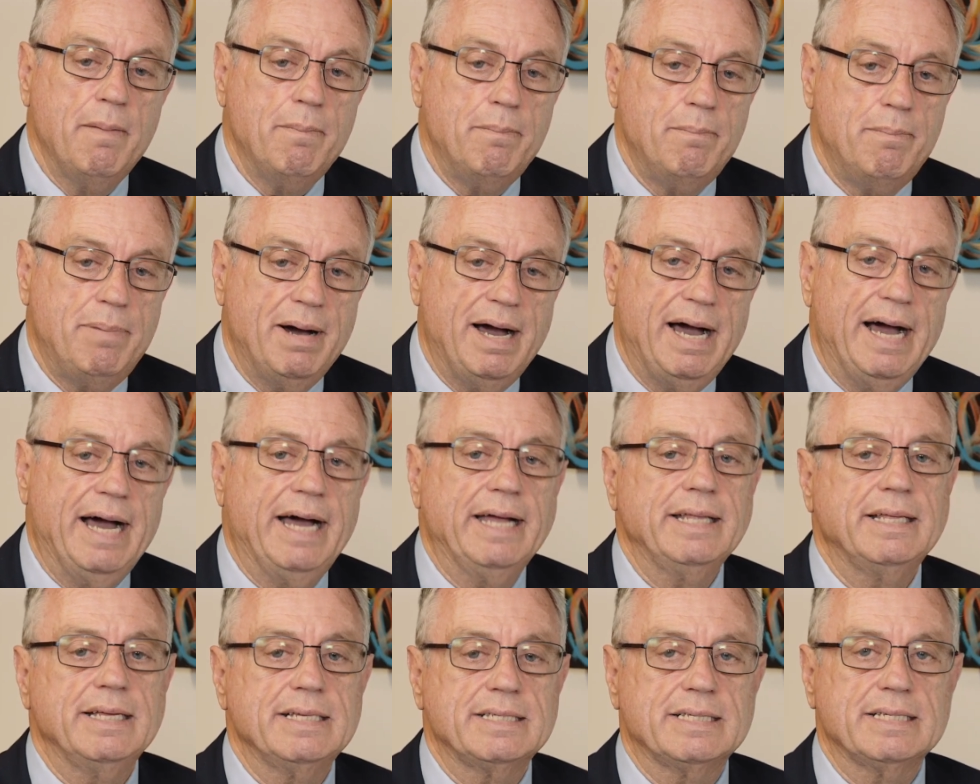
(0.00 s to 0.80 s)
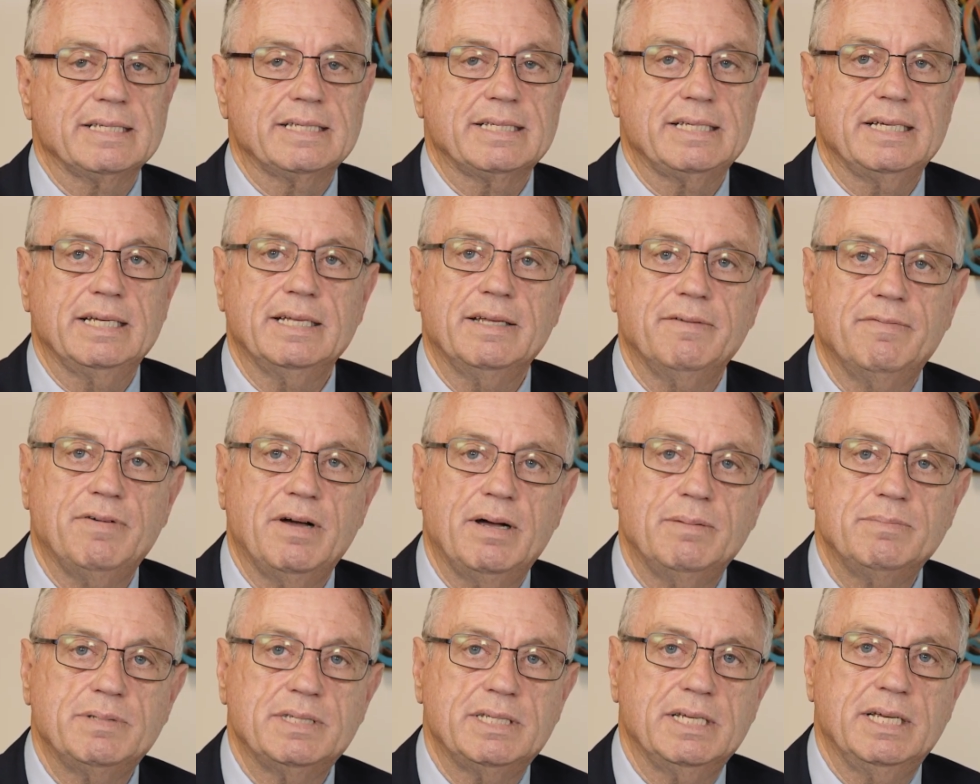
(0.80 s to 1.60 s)
But as I said, if
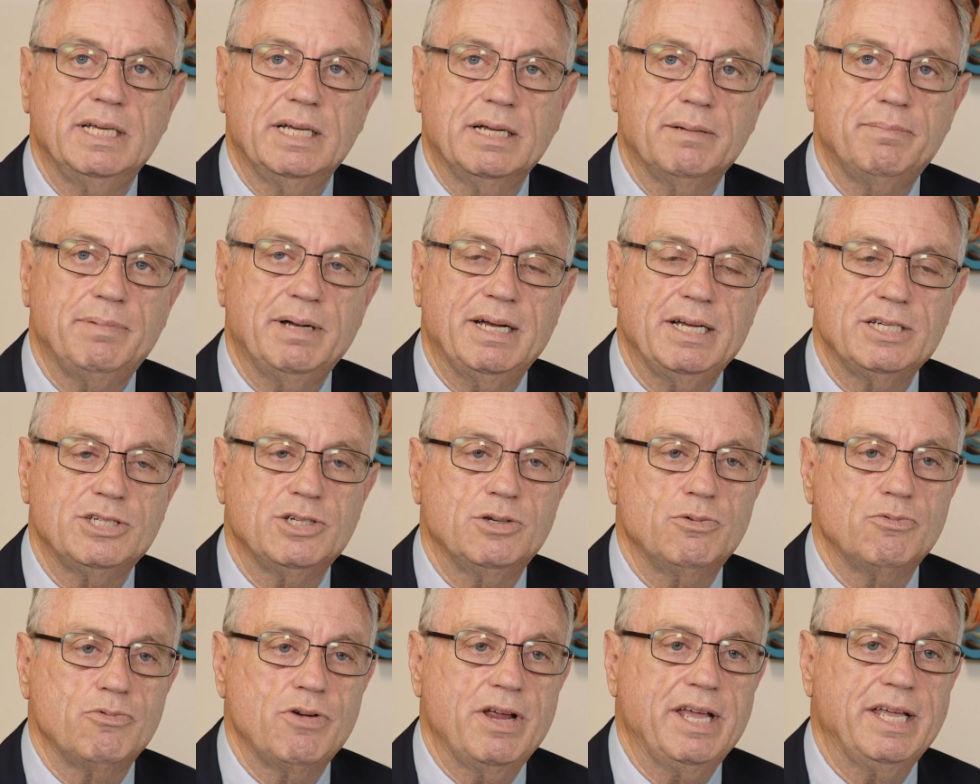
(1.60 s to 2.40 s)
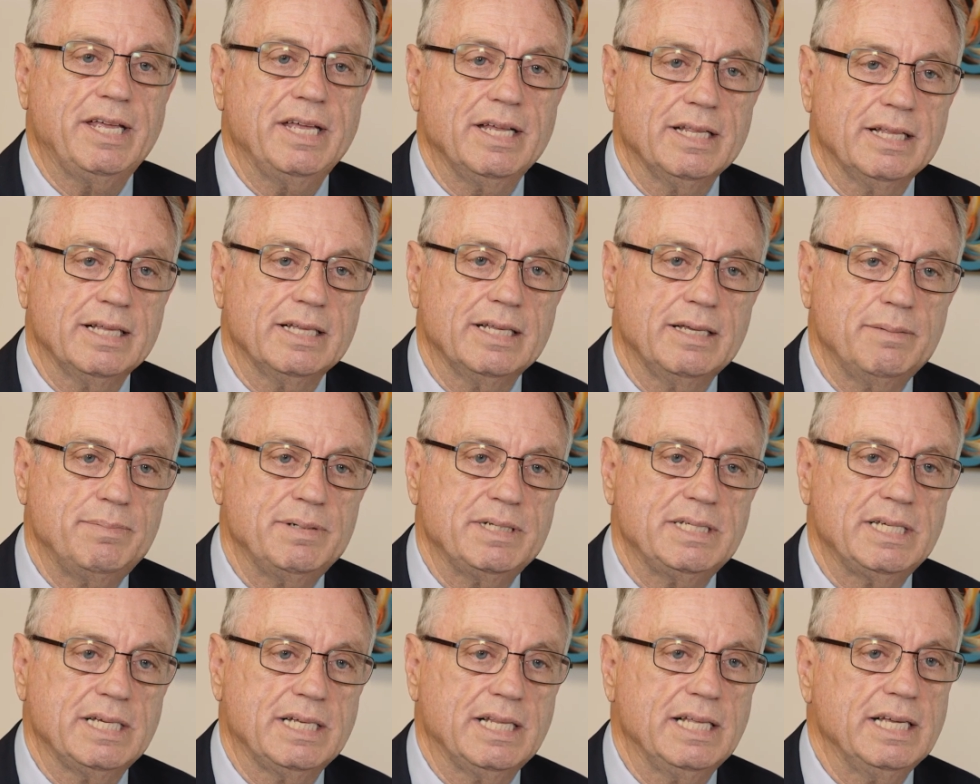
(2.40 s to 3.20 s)
I'm seeing a patient regularly,
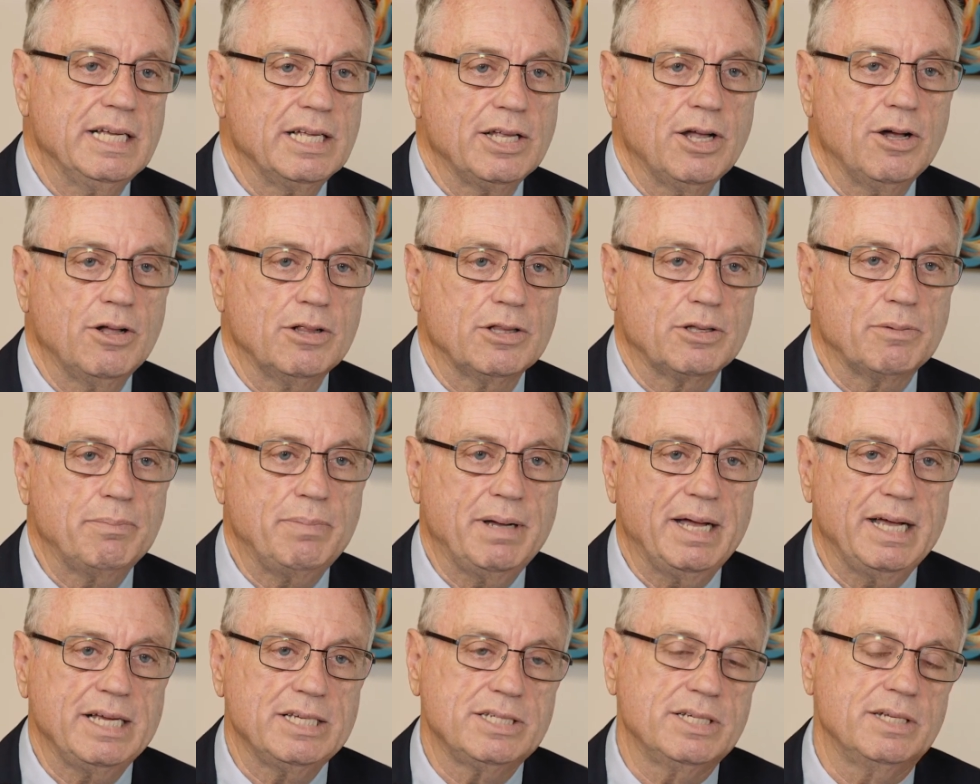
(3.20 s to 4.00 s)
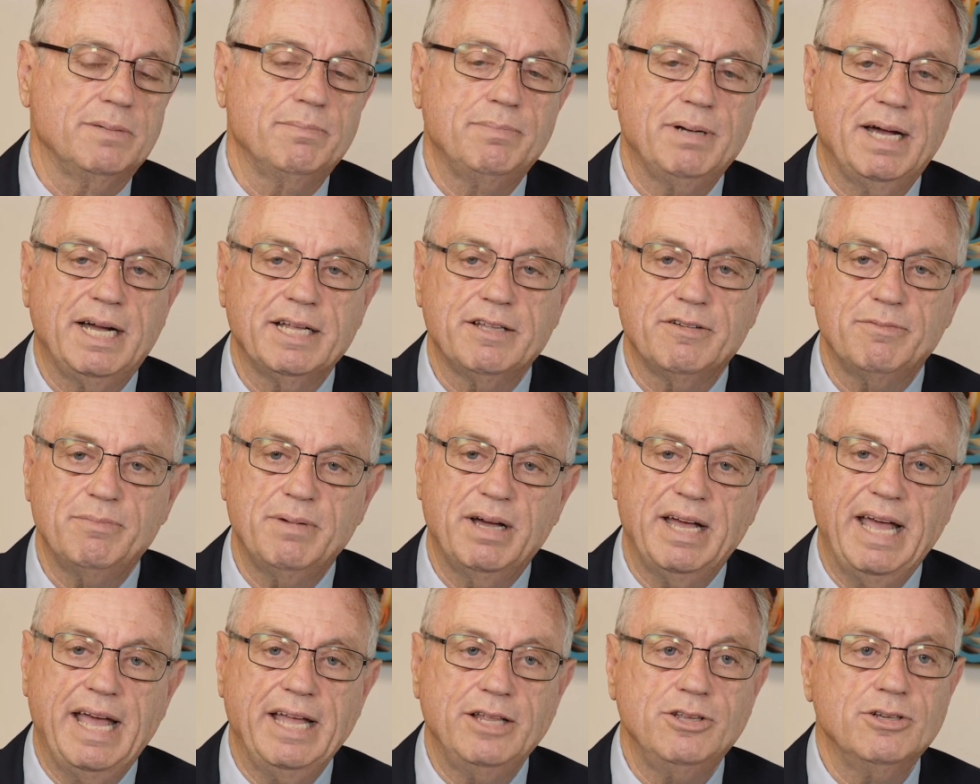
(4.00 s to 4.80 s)
particularly an older patient, part of
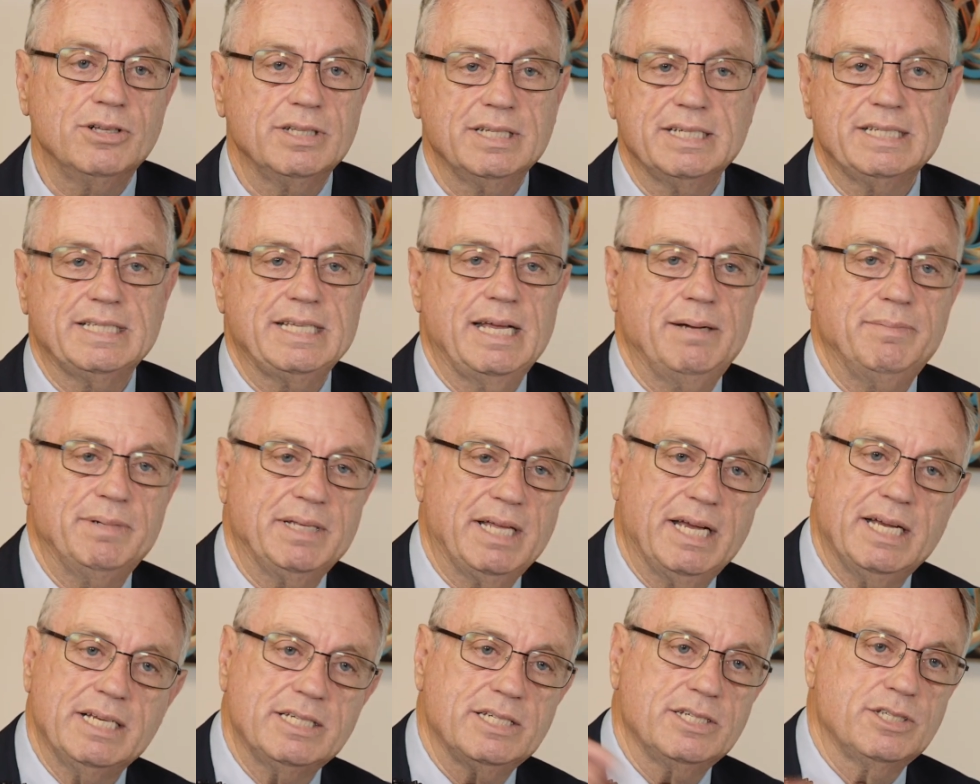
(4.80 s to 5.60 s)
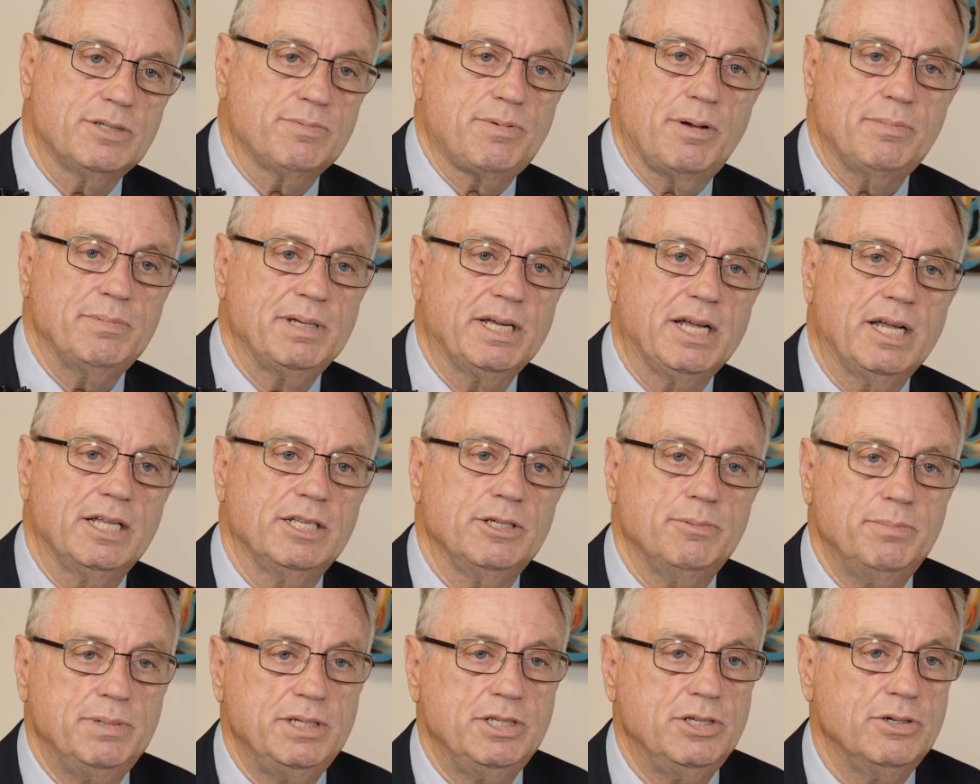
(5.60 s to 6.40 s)
my annual examination is probably
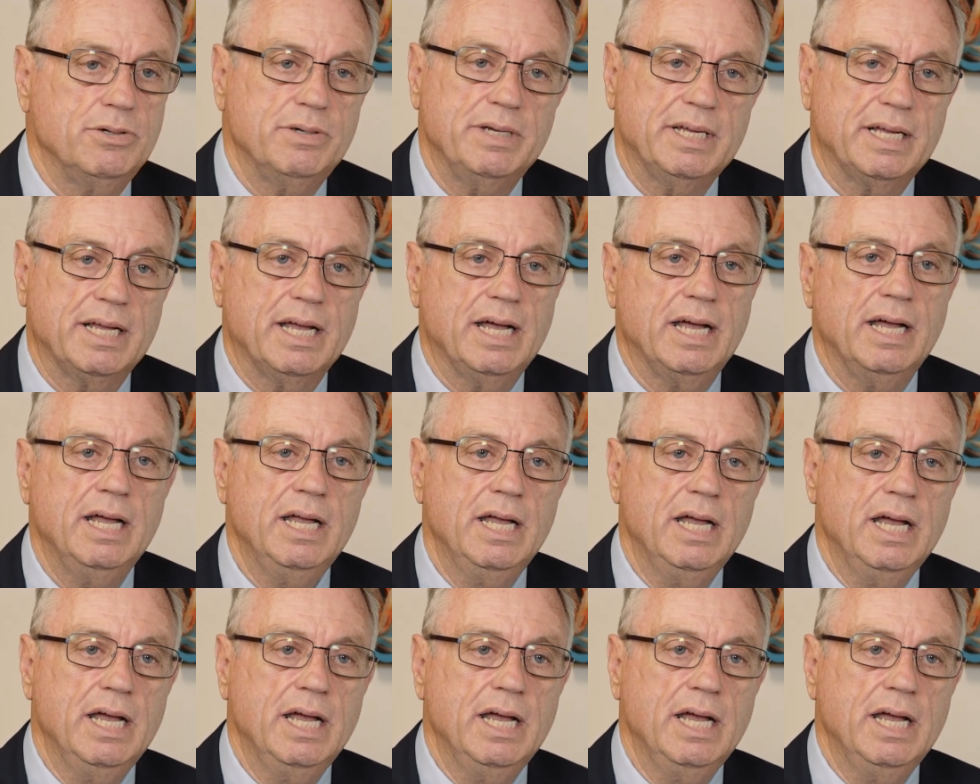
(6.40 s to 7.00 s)
going to be doing a